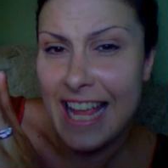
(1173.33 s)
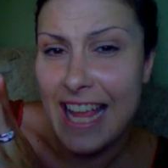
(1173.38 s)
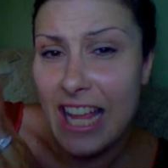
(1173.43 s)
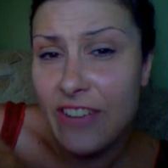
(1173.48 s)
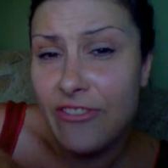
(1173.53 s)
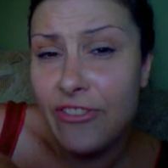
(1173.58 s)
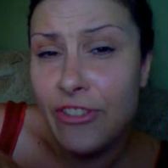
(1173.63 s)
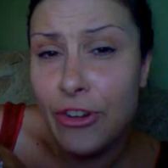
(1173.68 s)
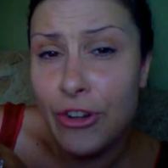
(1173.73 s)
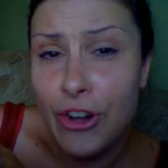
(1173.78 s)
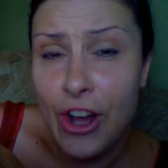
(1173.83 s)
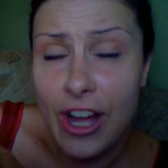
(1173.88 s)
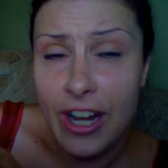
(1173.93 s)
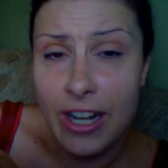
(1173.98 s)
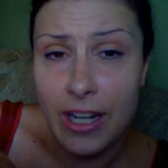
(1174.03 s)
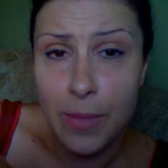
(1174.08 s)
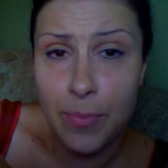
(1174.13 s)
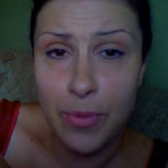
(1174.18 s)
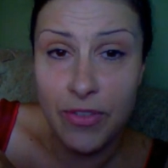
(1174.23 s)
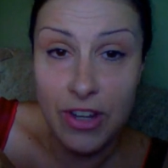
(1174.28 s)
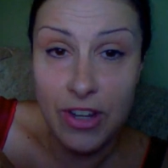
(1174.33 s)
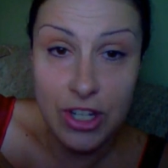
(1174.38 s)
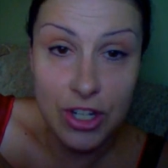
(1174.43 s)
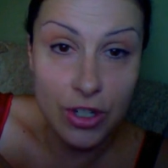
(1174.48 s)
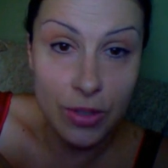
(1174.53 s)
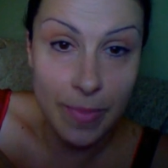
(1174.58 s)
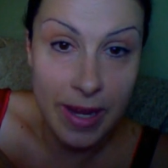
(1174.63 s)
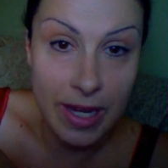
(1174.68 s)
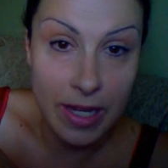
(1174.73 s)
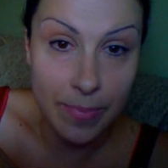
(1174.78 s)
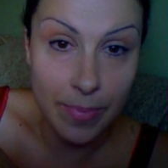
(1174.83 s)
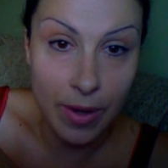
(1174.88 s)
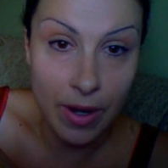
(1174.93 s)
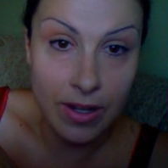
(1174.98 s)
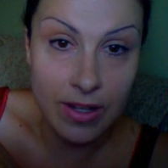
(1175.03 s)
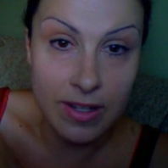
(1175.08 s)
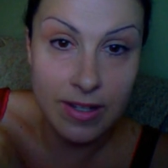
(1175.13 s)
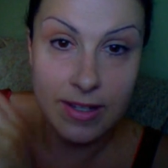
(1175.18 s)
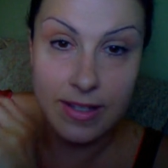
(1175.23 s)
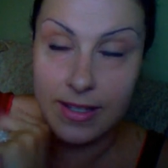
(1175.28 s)
if you're not a professional makeup
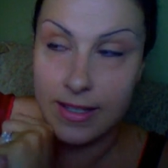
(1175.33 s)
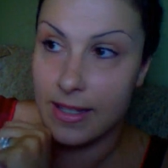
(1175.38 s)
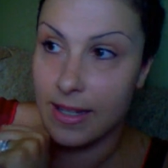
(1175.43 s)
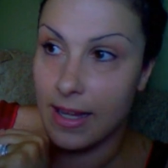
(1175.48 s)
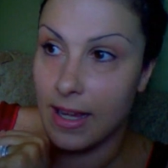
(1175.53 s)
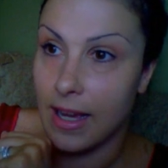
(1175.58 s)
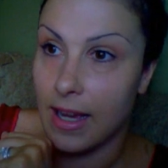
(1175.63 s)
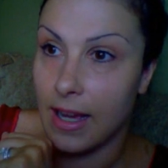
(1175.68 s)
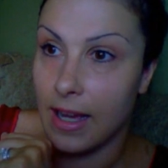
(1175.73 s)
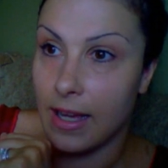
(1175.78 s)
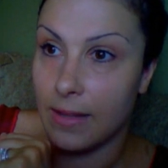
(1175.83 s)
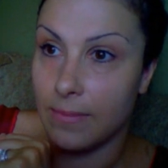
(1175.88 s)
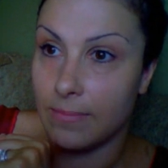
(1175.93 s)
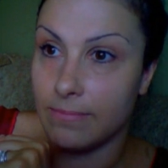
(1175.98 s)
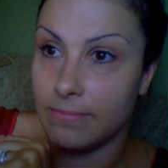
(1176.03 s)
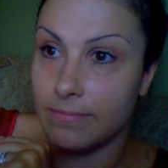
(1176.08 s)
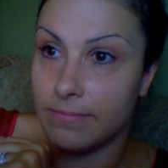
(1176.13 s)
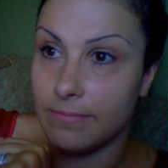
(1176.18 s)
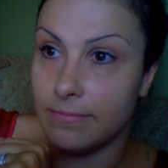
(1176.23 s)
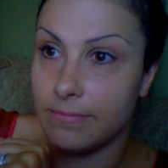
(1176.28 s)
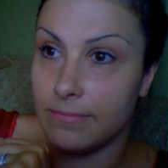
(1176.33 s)
artist, I